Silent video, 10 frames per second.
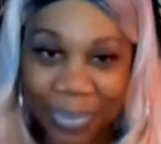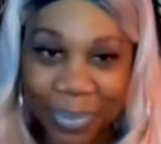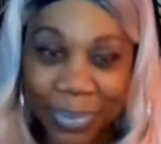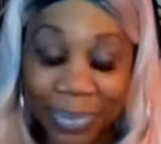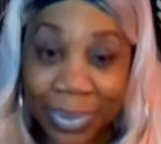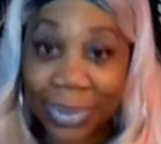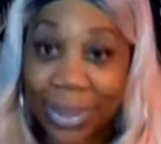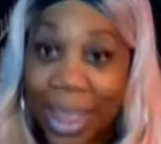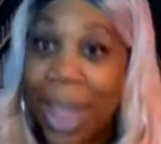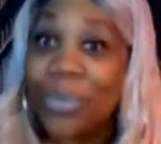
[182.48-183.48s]
How was
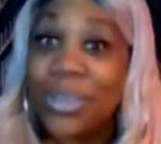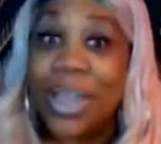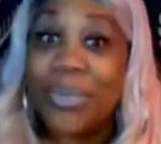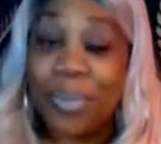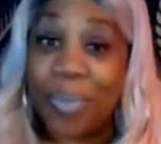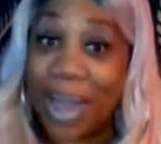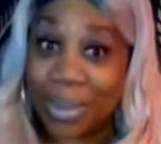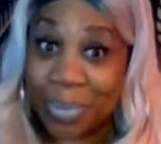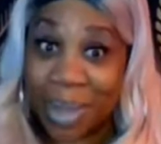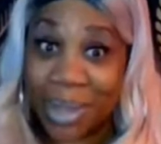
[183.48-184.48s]
everybody
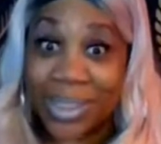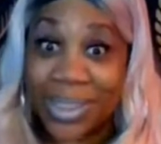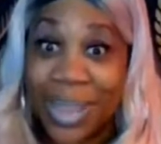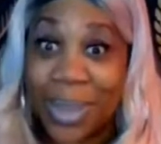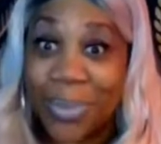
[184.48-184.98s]
Mother's Day weekend?